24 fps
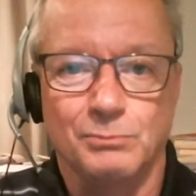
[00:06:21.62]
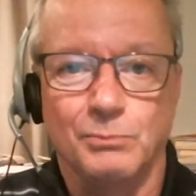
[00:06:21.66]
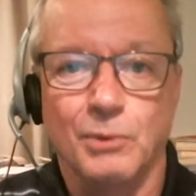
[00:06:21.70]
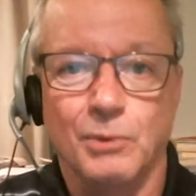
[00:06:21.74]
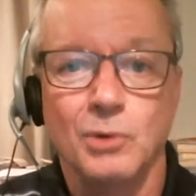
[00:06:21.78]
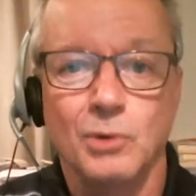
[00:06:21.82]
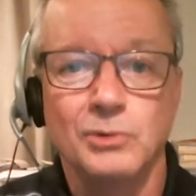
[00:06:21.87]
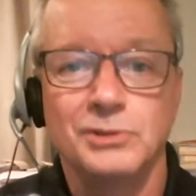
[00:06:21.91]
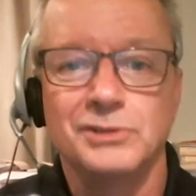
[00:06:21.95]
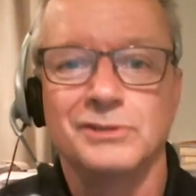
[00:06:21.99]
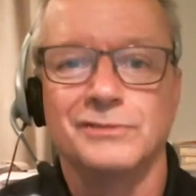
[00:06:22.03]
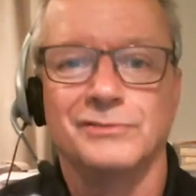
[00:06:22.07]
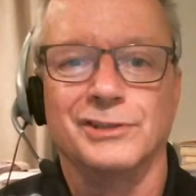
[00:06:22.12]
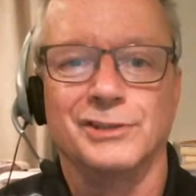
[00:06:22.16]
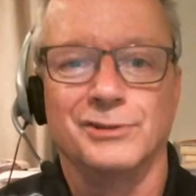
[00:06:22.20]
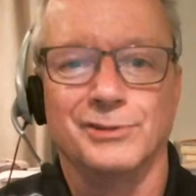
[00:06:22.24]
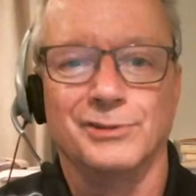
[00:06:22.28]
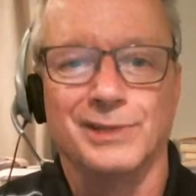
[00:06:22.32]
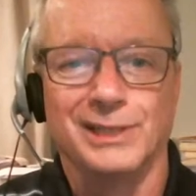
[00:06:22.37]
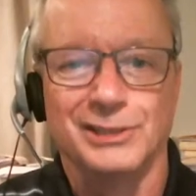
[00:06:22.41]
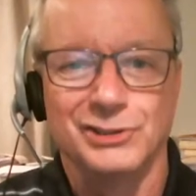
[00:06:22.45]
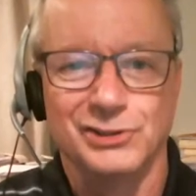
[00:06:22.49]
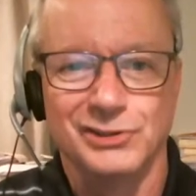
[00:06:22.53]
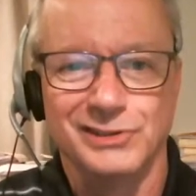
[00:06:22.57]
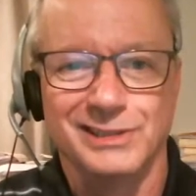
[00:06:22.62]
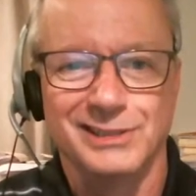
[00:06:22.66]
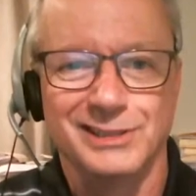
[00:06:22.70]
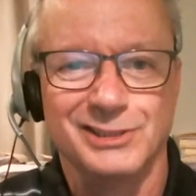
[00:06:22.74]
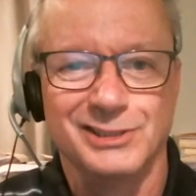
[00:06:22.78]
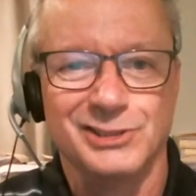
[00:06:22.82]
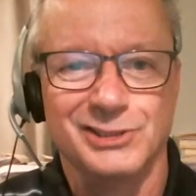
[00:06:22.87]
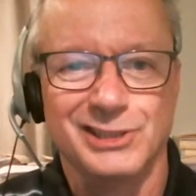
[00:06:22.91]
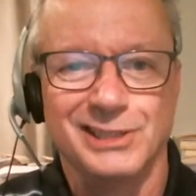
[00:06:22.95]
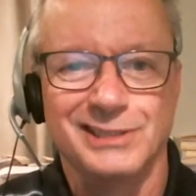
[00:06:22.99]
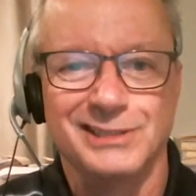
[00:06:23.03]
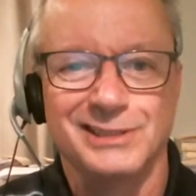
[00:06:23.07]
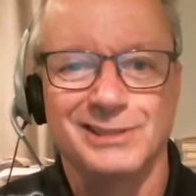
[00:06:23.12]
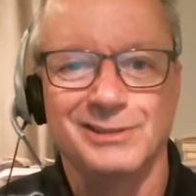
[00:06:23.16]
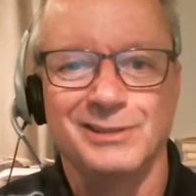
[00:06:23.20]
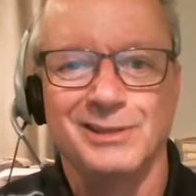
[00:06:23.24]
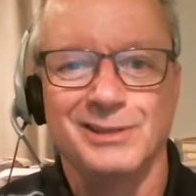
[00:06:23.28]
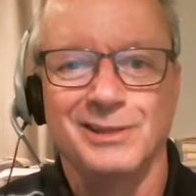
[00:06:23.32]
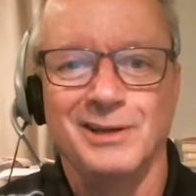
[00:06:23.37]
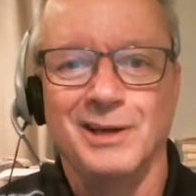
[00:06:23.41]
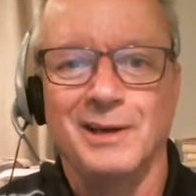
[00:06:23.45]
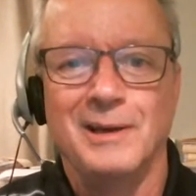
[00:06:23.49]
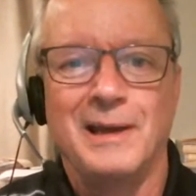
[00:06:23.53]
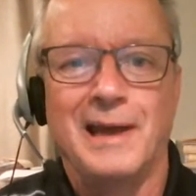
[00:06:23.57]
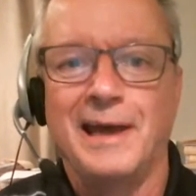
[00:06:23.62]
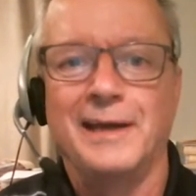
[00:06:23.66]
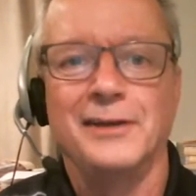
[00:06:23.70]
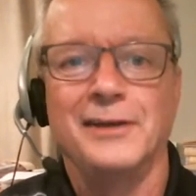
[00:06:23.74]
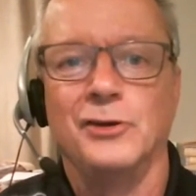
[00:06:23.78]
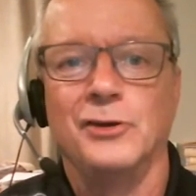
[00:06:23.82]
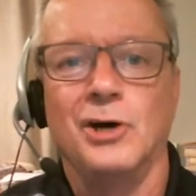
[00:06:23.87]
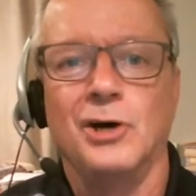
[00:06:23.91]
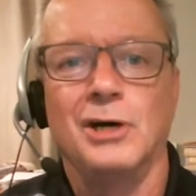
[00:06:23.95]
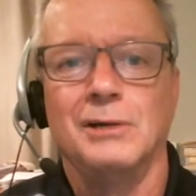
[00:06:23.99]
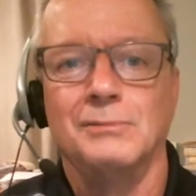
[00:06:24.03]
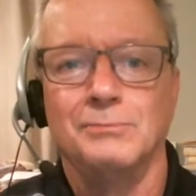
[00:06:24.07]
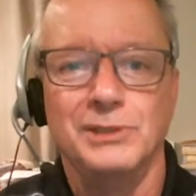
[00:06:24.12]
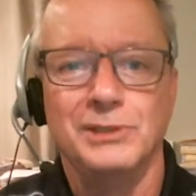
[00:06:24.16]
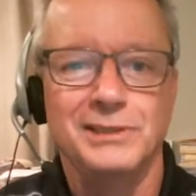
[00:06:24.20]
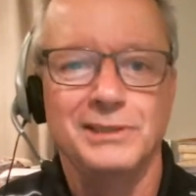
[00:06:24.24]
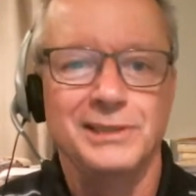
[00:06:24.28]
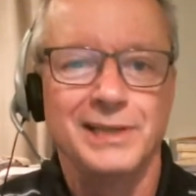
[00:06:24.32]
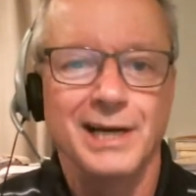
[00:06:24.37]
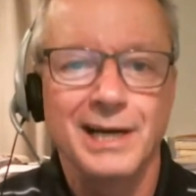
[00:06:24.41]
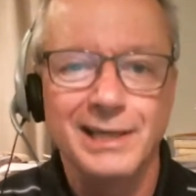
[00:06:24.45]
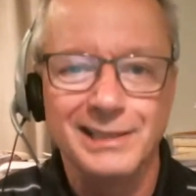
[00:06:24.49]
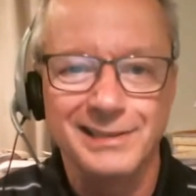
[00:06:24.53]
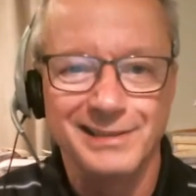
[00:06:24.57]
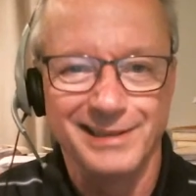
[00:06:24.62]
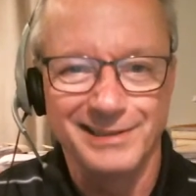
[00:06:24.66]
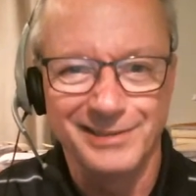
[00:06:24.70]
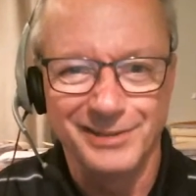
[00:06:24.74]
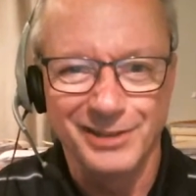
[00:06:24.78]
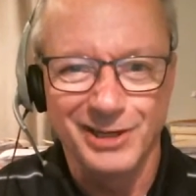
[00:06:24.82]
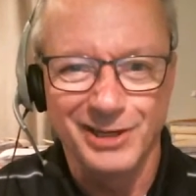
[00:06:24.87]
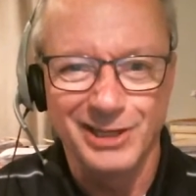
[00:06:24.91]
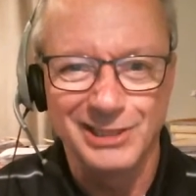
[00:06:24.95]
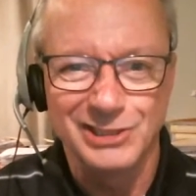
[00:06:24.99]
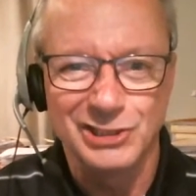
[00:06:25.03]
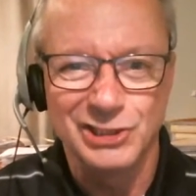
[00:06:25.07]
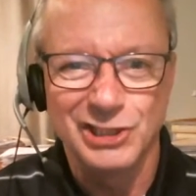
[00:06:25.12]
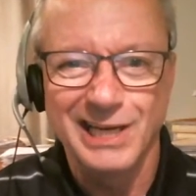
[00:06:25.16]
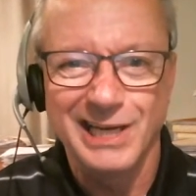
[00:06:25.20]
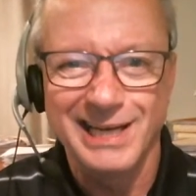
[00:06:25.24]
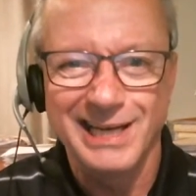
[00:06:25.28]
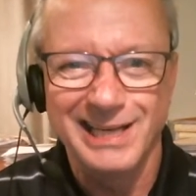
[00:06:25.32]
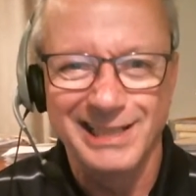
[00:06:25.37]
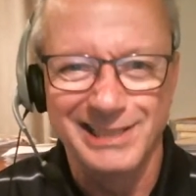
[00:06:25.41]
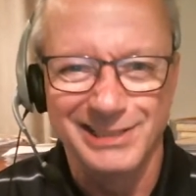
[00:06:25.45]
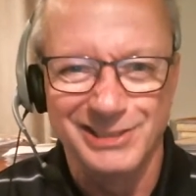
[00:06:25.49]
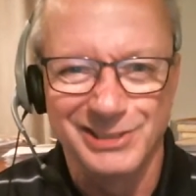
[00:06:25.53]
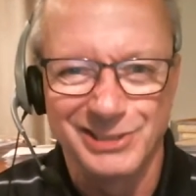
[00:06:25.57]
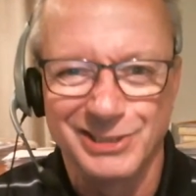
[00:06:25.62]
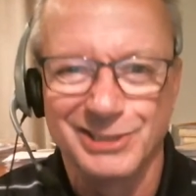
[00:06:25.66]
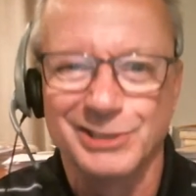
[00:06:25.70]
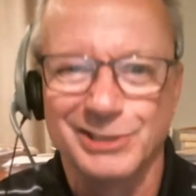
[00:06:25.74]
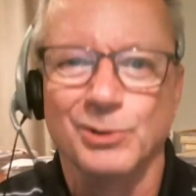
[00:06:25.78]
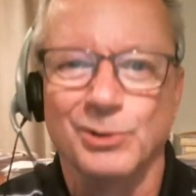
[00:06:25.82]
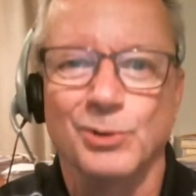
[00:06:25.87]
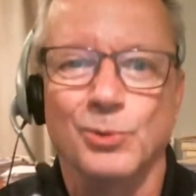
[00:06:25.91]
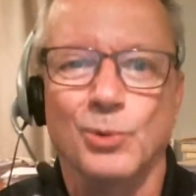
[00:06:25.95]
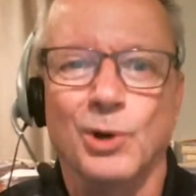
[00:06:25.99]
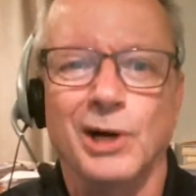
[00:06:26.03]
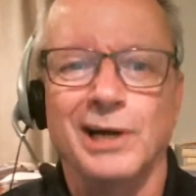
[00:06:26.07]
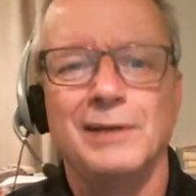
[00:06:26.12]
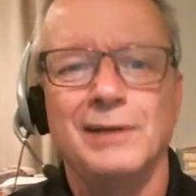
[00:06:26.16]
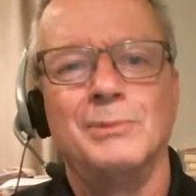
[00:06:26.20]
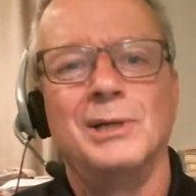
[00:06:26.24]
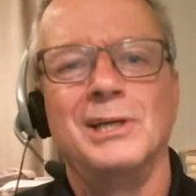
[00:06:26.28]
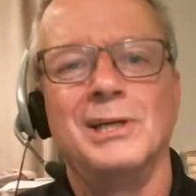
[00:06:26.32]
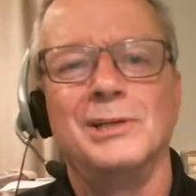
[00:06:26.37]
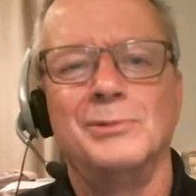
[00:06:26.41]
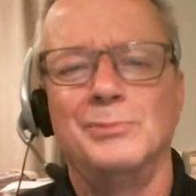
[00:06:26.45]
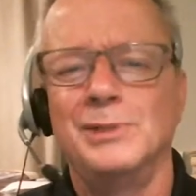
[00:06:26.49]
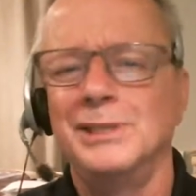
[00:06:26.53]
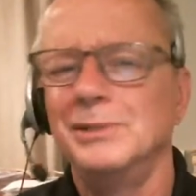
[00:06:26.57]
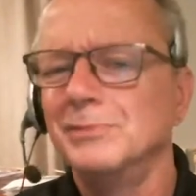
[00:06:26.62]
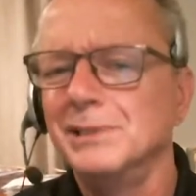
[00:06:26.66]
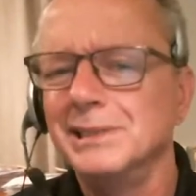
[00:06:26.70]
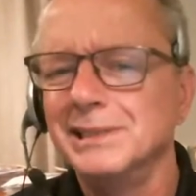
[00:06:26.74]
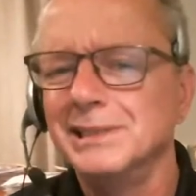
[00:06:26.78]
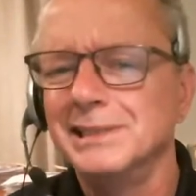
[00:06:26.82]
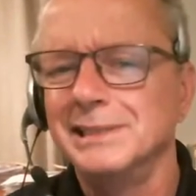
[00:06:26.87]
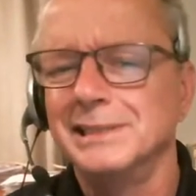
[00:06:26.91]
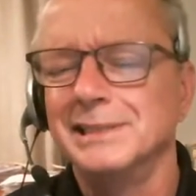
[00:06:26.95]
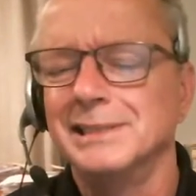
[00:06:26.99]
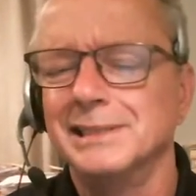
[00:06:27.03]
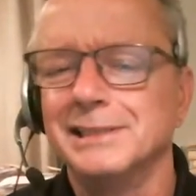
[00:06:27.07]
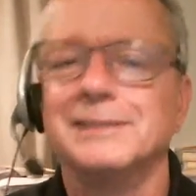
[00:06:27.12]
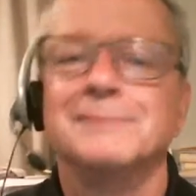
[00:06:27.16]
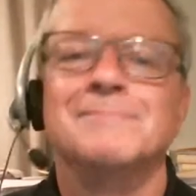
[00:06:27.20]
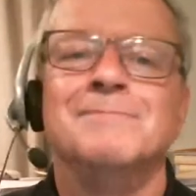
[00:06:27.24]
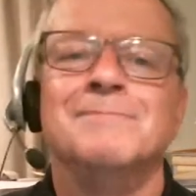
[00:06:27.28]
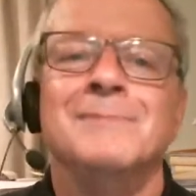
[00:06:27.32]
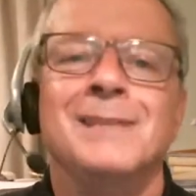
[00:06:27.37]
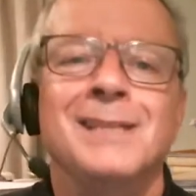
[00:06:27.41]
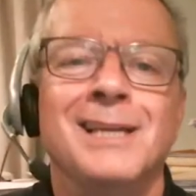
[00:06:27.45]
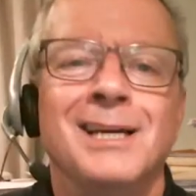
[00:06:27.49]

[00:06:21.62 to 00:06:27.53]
Most of the corrections I suggested had not been done, had not changed, so why am I rereading this?